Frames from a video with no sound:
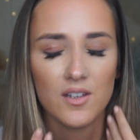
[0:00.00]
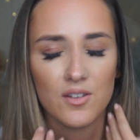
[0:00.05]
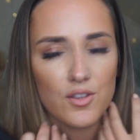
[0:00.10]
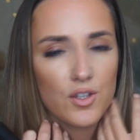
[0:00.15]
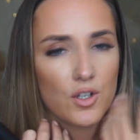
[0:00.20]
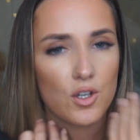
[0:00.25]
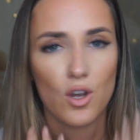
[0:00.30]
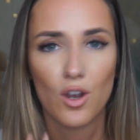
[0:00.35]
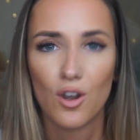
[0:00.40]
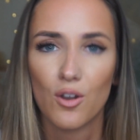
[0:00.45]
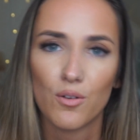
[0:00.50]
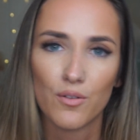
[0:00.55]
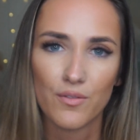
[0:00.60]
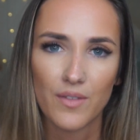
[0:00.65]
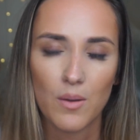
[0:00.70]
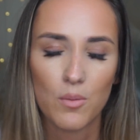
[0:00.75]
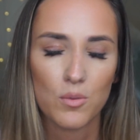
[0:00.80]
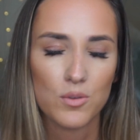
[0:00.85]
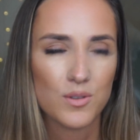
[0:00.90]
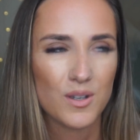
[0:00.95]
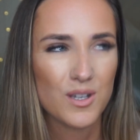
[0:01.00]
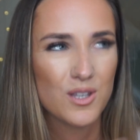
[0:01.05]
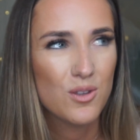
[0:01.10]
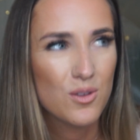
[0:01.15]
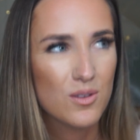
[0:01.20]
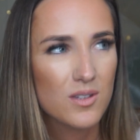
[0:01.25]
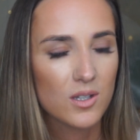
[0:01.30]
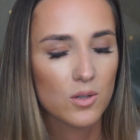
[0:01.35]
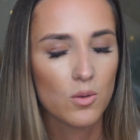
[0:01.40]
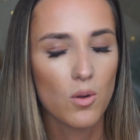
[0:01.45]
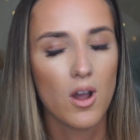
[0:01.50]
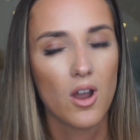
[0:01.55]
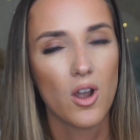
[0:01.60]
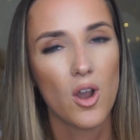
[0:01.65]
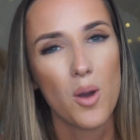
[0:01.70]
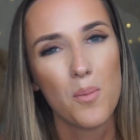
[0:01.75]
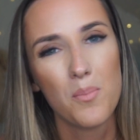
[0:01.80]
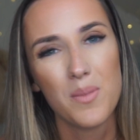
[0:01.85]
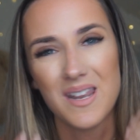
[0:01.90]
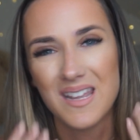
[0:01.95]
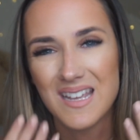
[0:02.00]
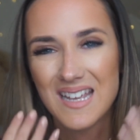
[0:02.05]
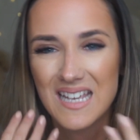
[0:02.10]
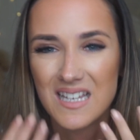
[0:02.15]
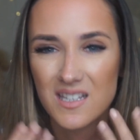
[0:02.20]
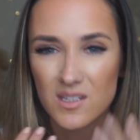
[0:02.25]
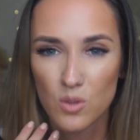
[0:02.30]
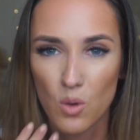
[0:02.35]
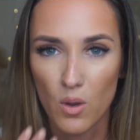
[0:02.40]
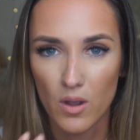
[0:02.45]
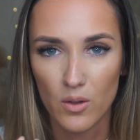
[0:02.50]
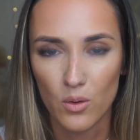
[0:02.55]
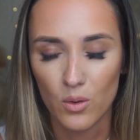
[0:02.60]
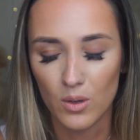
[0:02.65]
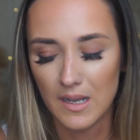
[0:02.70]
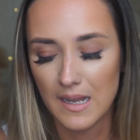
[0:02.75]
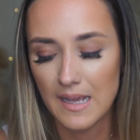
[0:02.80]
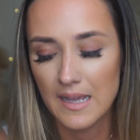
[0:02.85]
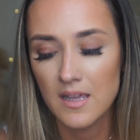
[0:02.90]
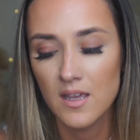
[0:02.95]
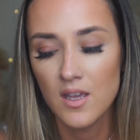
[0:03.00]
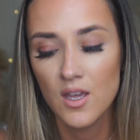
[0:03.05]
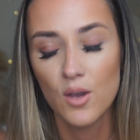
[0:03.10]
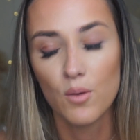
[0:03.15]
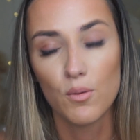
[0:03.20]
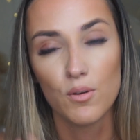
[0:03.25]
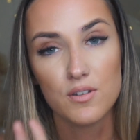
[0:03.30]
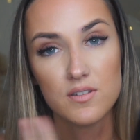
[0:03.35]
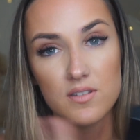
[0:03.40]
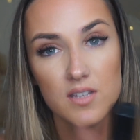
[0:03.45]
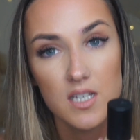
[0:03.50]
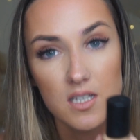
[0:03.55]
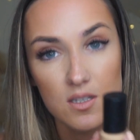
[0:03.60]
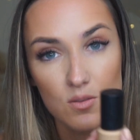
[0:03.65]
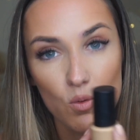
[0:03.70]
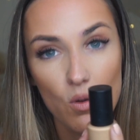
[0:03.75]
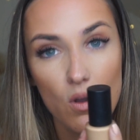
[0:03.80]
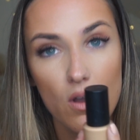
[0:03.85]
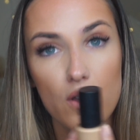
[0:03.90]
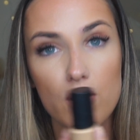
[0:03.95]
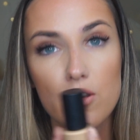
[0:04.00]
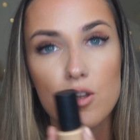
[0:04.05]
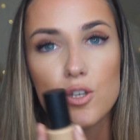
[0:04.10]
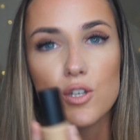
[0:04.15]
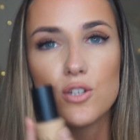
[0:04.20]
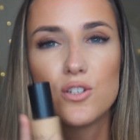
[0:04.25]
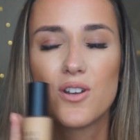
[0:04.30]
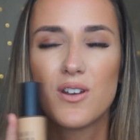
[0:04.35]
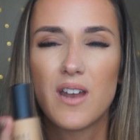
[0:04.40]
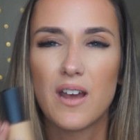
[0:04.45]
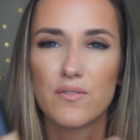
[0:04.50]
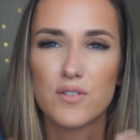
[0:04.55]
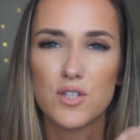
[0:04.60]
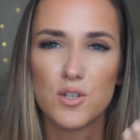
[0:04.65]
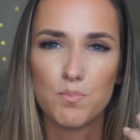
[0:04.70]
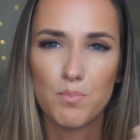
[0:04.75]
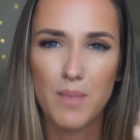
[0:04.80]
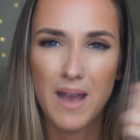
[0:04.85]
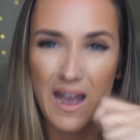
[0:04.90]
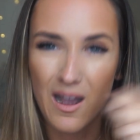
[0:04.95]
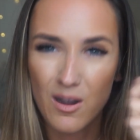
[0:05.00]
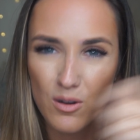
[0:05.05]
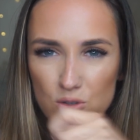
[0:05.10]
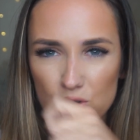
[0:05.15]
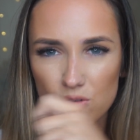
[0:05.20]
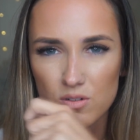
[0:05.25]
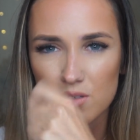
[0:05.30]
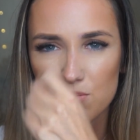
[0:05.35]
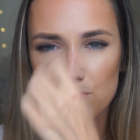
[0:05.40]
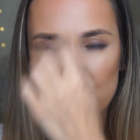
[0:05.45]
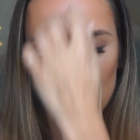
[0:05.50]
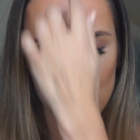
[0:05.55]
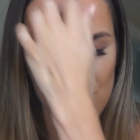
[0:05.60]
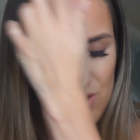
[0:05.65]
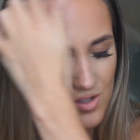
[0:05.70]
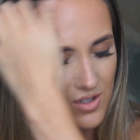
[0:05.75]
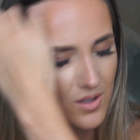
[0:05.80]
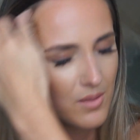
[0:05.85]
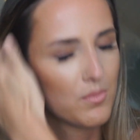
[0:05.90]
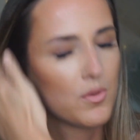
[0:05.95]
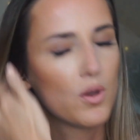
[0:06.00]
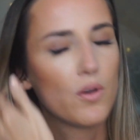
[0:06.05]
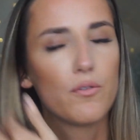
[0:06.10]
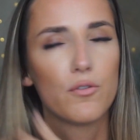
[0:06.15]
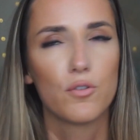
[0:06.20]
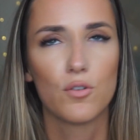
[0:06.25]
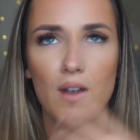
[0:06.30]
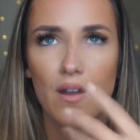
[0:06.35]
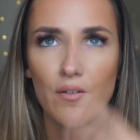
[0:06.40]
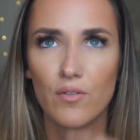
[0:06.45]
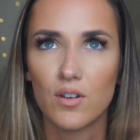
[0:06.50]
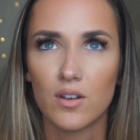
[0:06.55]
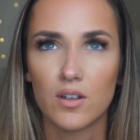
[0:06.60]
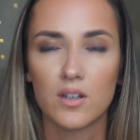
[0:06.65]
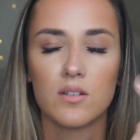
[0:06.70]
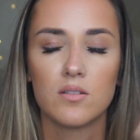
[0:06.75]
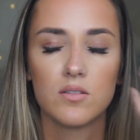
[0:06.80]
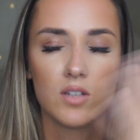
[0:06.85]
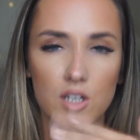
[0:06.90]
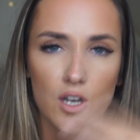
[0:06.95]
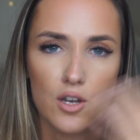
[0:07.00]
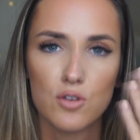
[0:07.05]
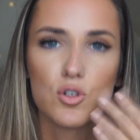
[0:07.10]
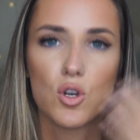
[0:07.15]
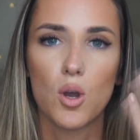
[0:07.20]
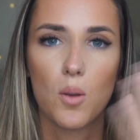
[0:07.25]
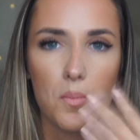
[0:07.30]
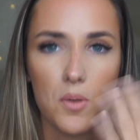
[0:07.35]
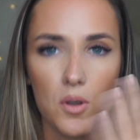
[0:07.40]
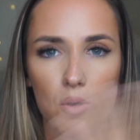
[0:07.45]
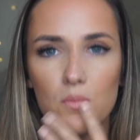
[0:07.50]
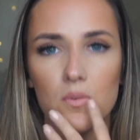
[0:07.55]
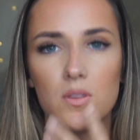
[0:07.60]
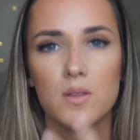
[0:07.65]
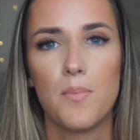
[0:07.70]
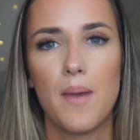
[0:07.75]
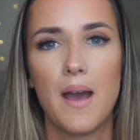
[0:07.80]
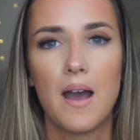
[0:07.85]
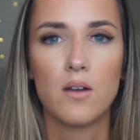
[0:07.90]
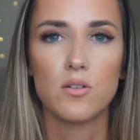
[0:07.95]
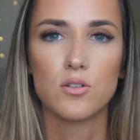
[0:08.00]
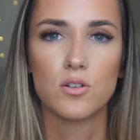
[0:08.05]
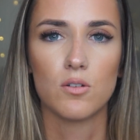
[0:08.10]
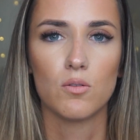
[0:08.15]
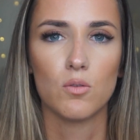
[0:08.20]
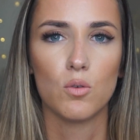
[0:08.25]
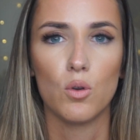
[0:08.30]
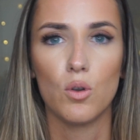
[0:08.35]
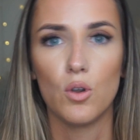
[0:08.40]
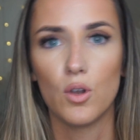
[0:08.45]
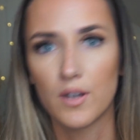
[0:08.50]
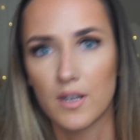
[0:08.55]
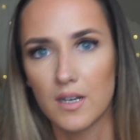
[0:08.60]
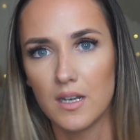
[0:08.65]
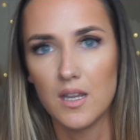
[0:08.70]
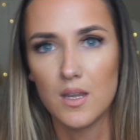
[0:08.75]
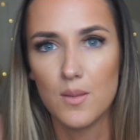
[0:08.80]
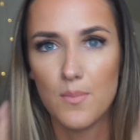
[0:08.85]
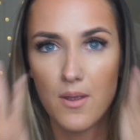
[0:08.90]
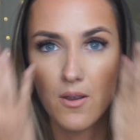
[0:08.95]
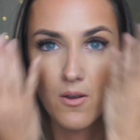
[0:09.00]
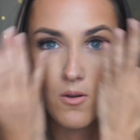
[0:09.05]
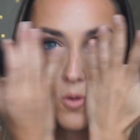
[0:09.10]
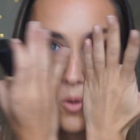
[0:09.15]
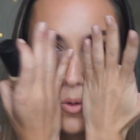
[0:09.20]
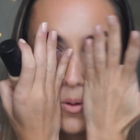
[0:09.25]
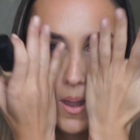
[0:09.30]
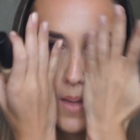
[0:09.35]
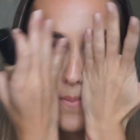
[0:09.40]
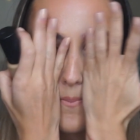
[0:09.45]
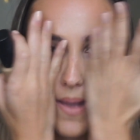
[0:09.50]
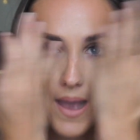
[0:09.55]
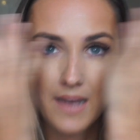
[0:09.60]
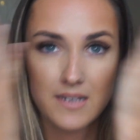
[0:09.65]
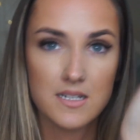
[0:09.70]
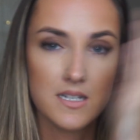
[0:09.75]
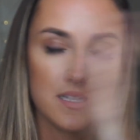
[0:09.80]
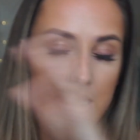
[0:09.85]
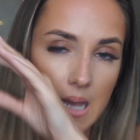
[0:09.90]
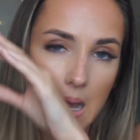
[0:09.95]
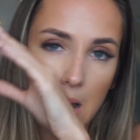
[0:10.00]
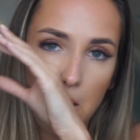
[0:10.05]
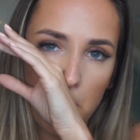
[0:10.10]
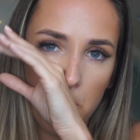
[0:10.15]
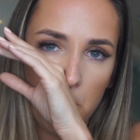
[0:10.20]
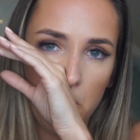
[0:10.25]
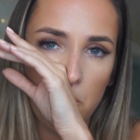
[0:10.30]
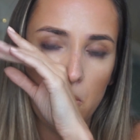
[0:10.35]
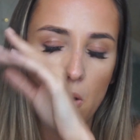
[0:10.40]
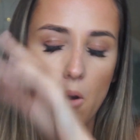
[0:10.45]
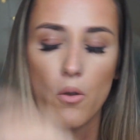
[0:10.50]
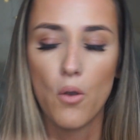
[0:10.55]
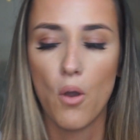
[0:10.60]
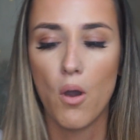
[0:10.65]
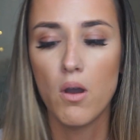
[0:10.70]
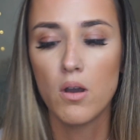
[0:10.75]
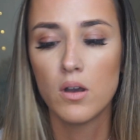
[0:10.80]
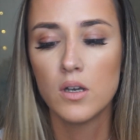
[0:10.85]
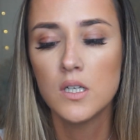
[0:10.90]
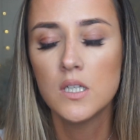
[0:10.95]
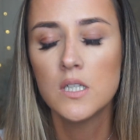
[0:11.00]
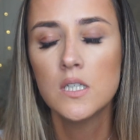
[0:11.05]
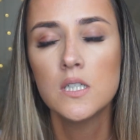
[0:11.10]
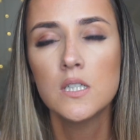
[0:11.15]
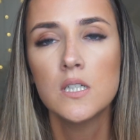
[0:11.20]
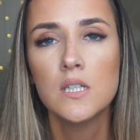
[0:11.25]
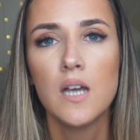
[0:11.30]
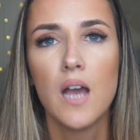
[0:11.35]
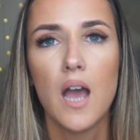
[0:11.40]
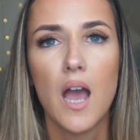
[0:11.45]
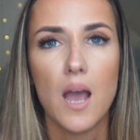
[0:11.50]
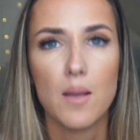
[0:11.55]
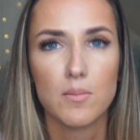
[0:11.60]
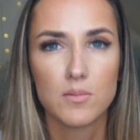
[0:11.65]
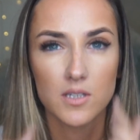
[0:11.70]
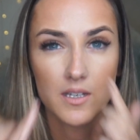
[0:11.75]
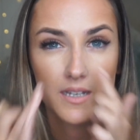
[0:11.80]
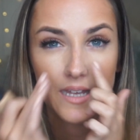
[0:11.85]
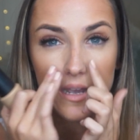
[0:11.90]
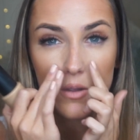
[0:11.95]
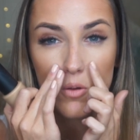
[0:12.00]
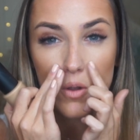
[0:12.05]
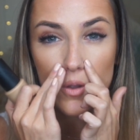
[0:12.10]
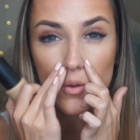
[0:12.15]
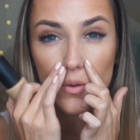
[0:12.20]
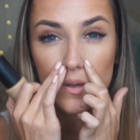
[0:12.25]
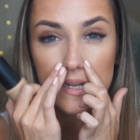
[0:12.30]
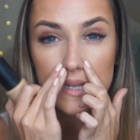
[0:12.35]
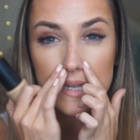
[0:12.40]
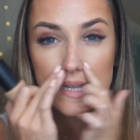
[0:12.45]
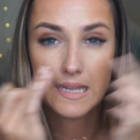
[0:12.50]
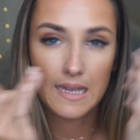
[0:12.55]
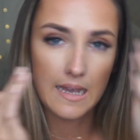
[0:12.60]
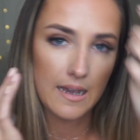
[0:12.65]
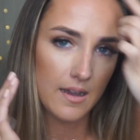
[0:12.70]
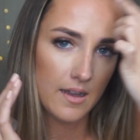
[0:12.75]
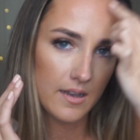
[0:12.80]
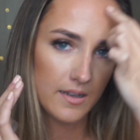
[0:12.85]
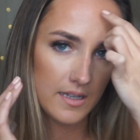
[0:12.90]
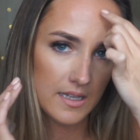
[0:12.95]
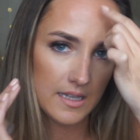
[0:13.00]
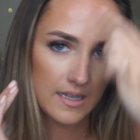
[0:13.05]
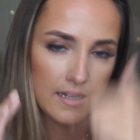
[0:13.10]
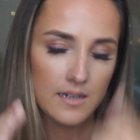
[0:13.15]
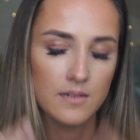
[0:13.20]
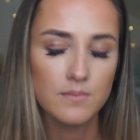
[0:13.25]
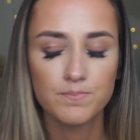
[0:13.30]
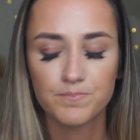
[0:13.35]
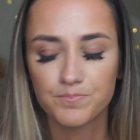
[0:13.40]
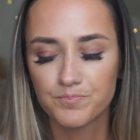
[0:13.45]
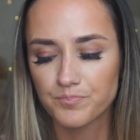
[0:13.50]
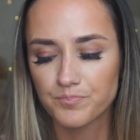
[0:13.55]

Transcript: the colour of that one, so I use it quite a lot, but it is quite oily. Whereas this one, you don't have to powder as much. I'm not forever, you know, topping up with the powder or looking in the mirror or like patting down or whatnot, because I get quite oily here and here.